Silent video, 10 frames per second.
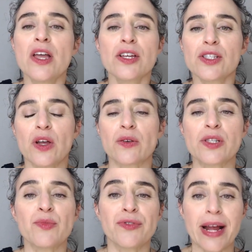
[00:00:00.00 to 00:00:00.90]
So,
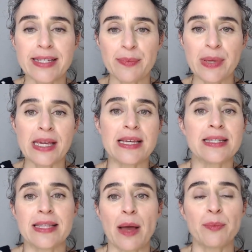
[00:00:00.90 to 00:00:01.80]
some
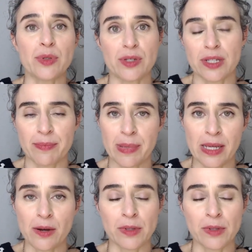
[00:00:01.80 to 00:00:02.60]
recipes that boost libido,